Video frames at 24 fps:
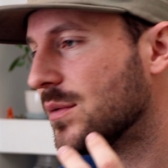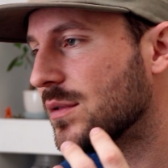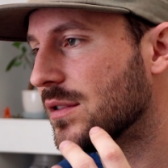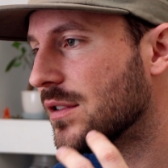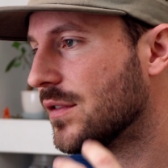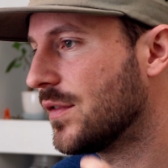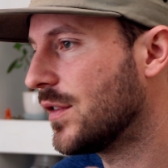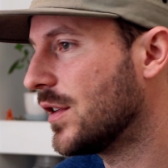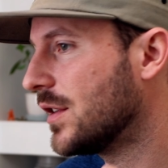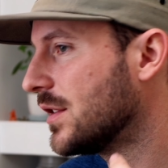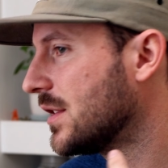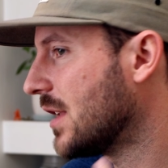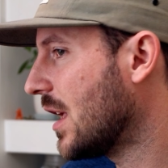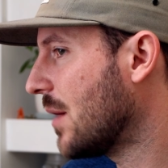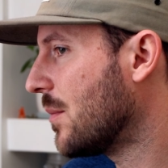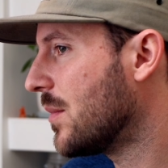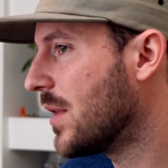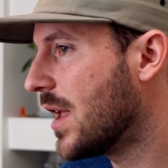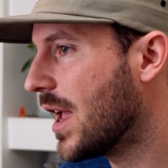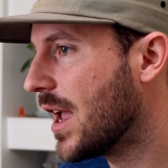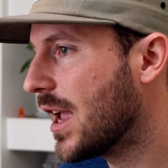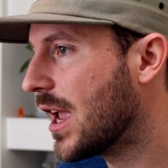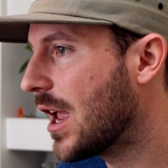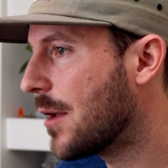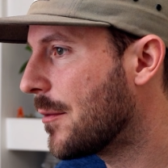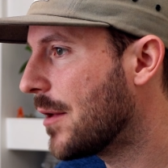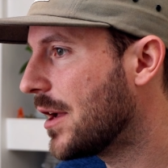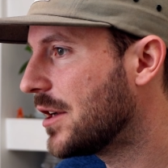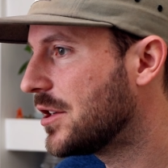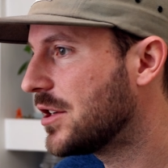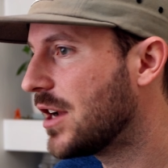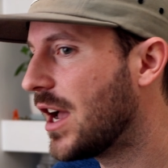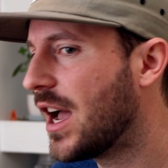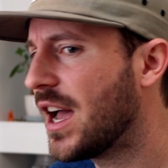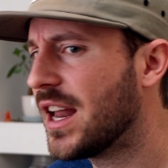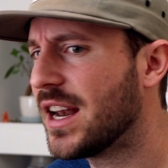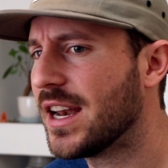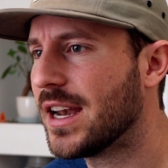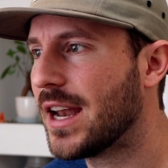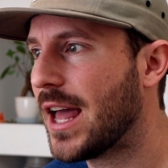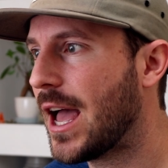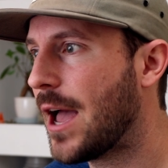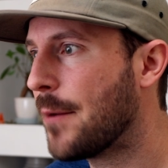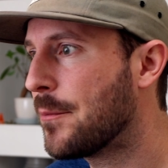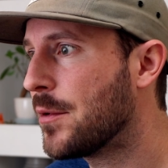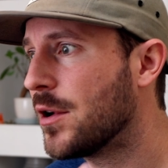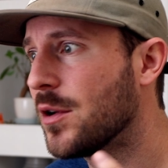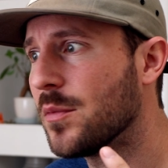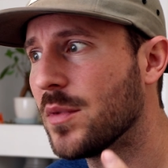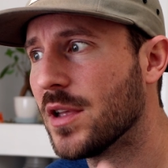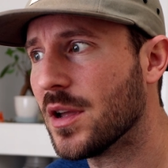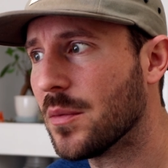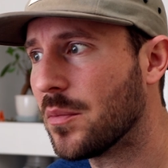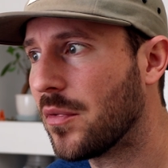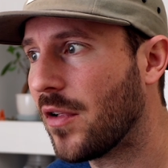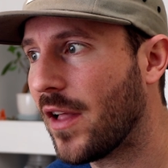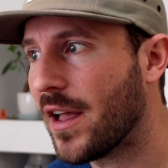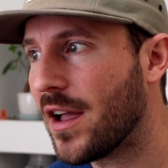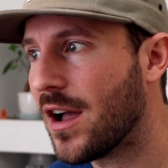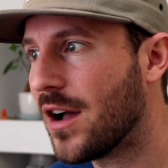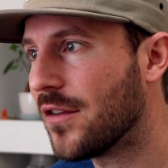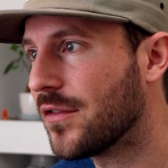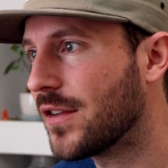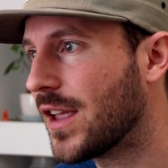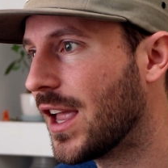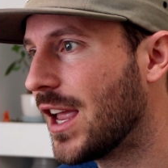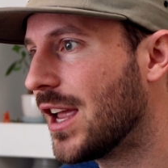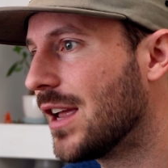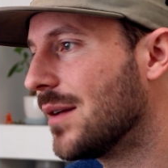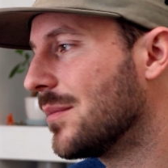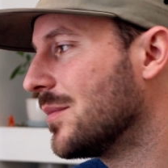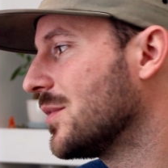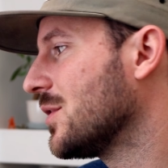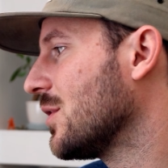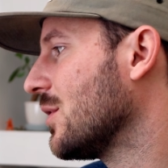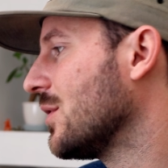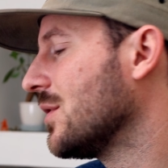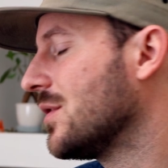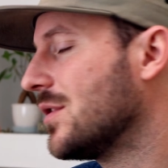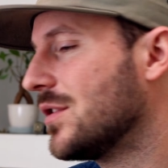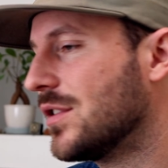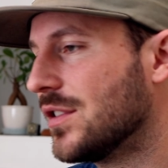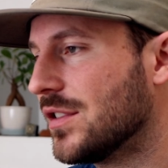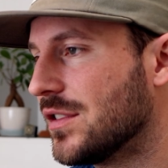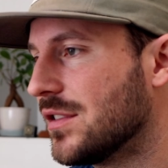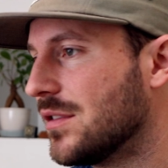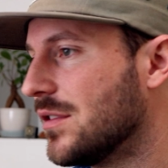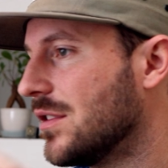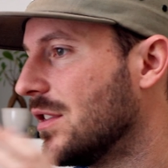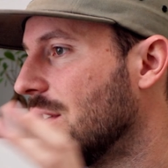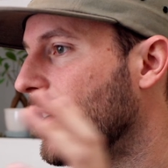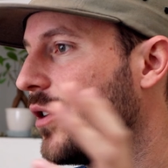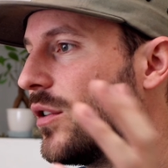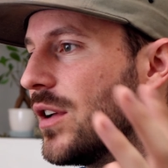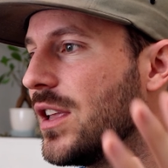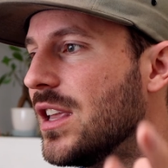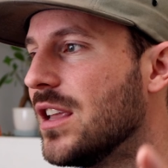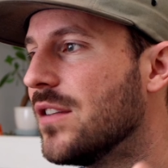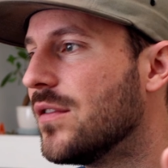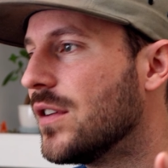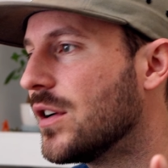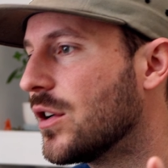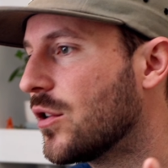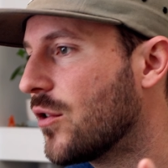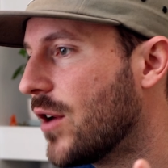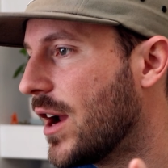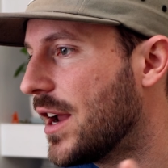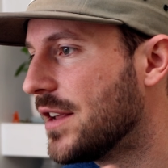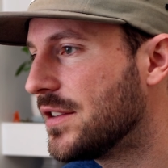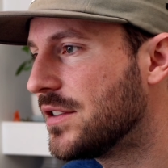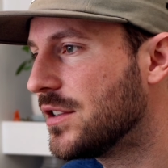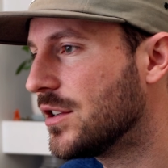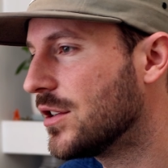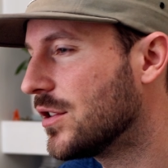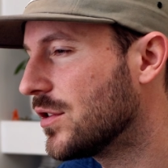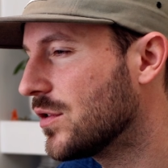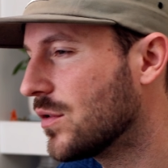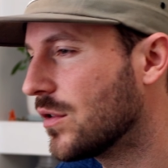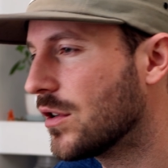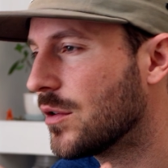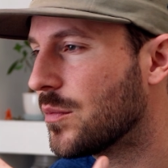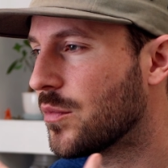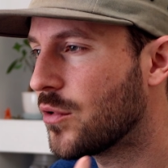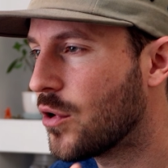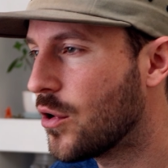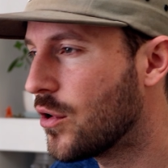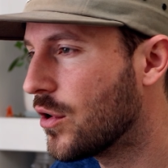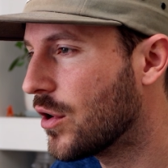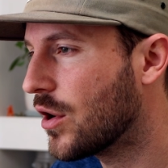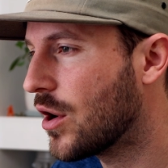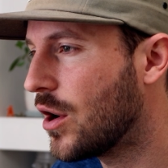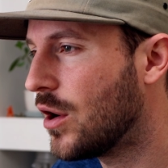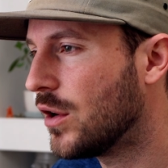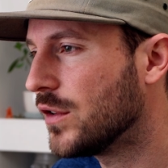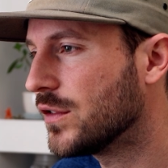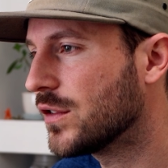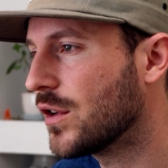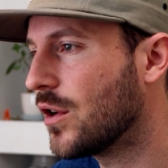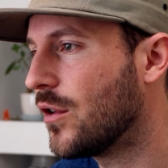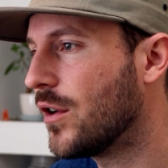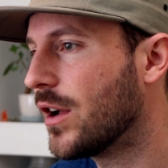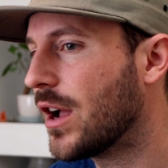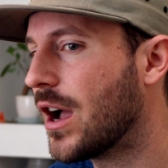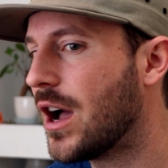was the first NBA game I shot. It happened to be a playoff game, so it's just, you know, even crazier sort of protocols going